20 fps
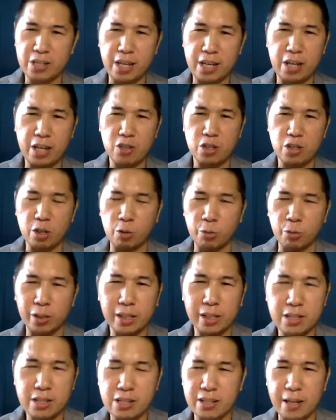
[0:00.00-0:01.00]
agent, a real
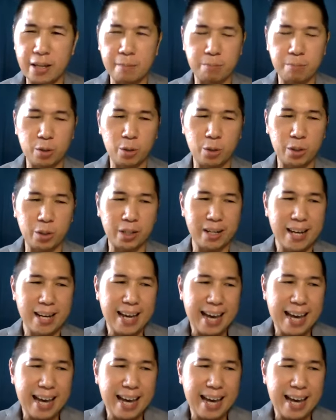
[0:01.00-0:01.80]
estate broker,